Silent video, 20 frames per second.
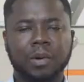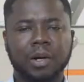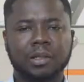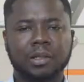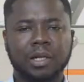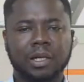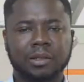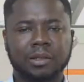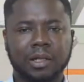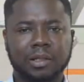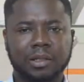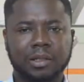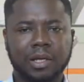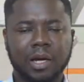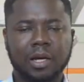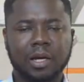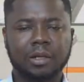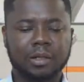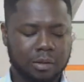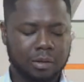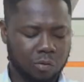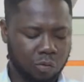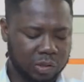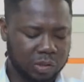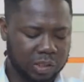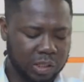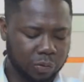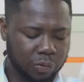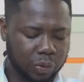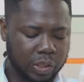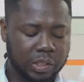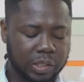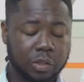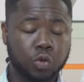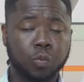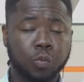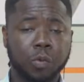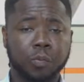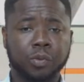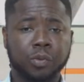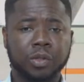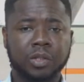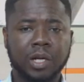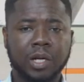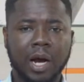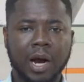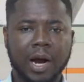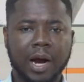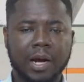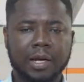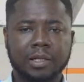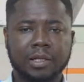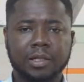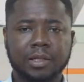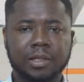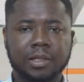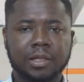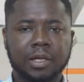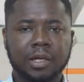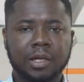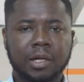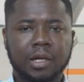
Party, as I said, OT region to be precise.